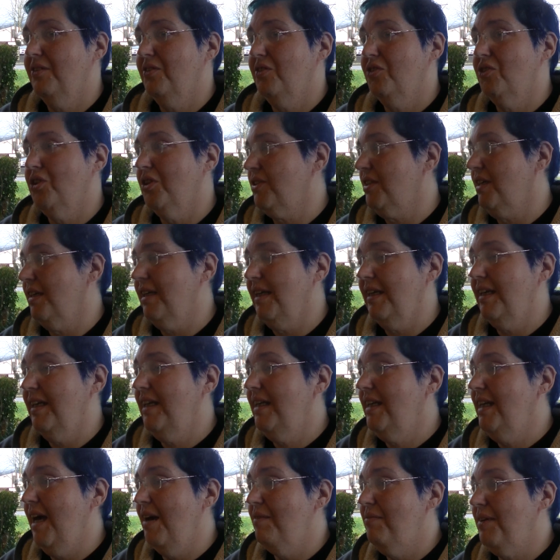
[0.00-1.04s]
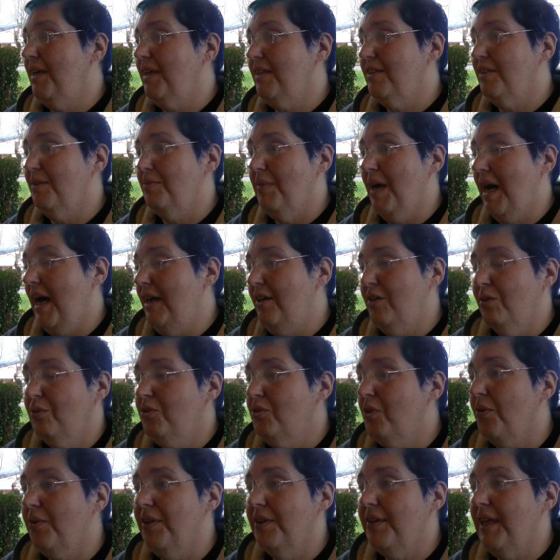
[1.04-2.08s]
just like a kidnap victim, I don't
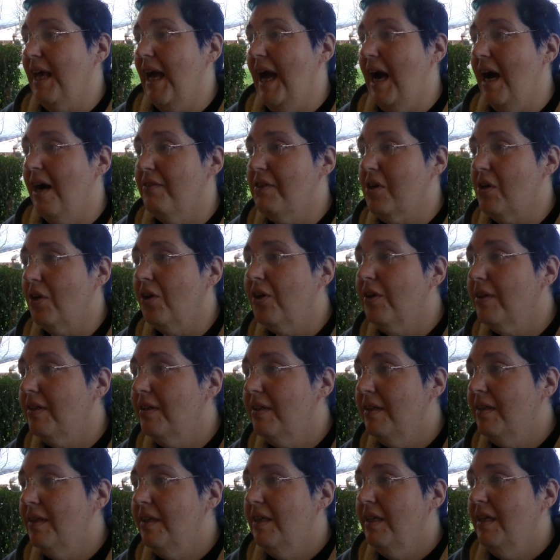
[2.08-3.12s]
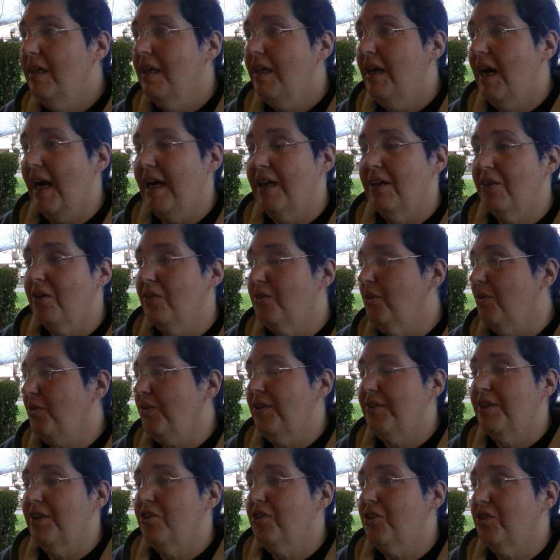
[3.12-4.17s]
know that they have her. I don't know
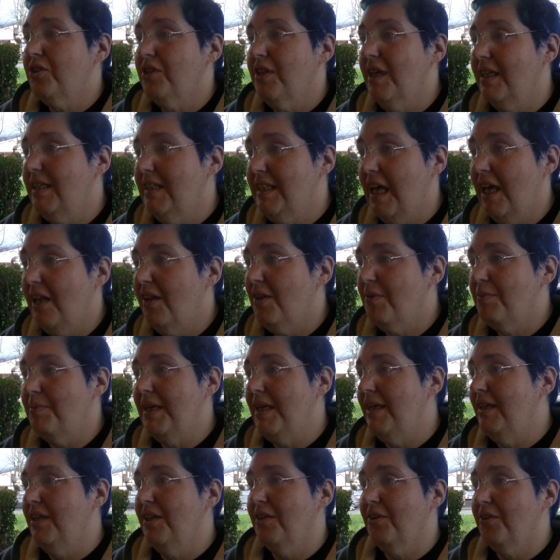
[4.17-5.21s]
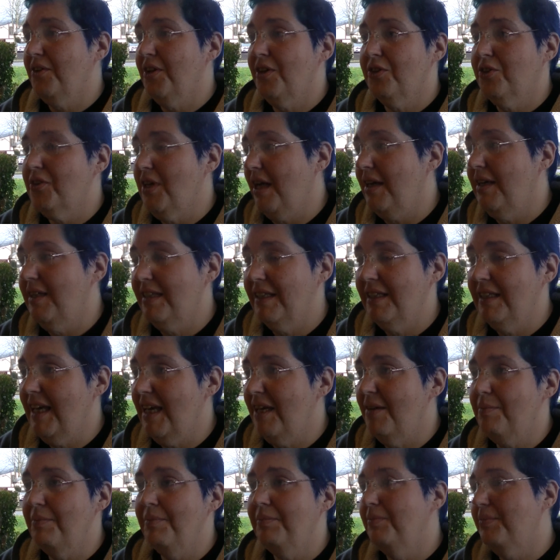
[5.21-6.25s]
that they're just not telling me, they're trying to
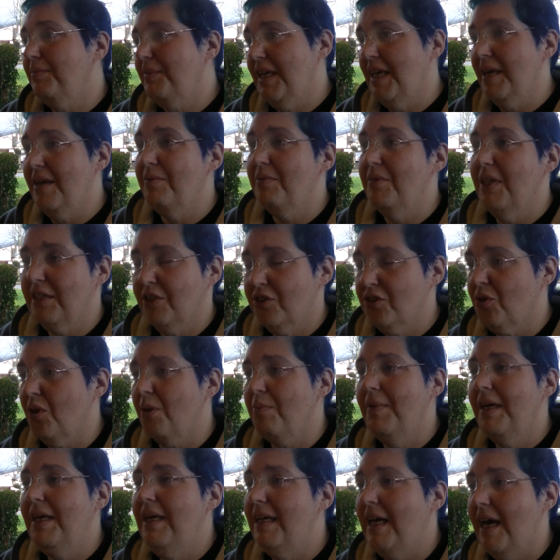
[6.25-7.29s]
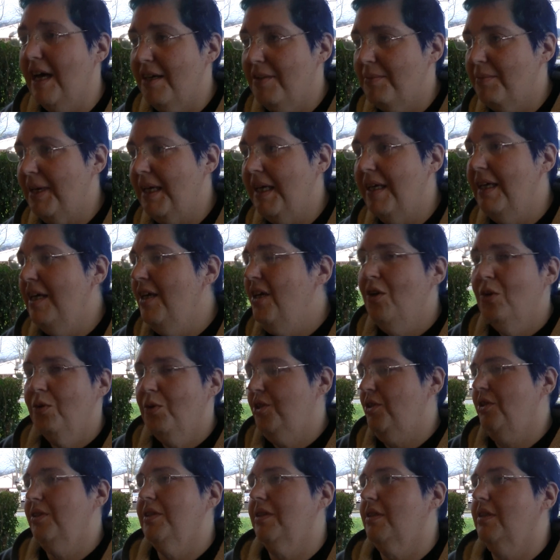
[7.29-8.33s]
get extra money out of me,
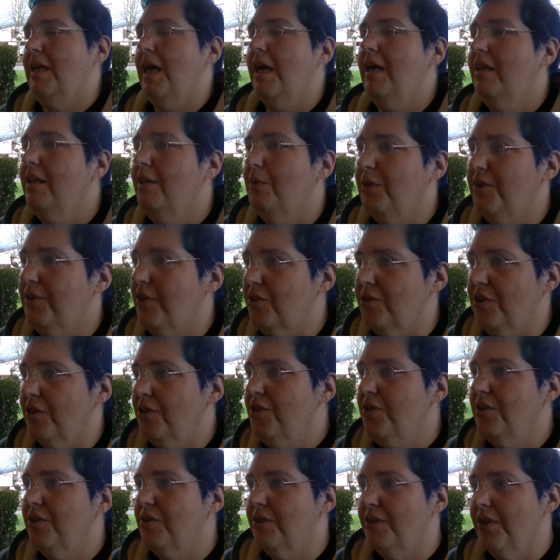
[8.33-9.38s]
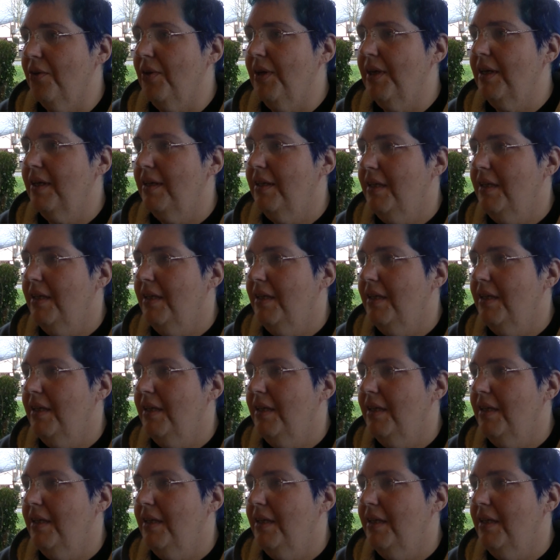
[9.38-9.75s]
which is exactly what the church is doing.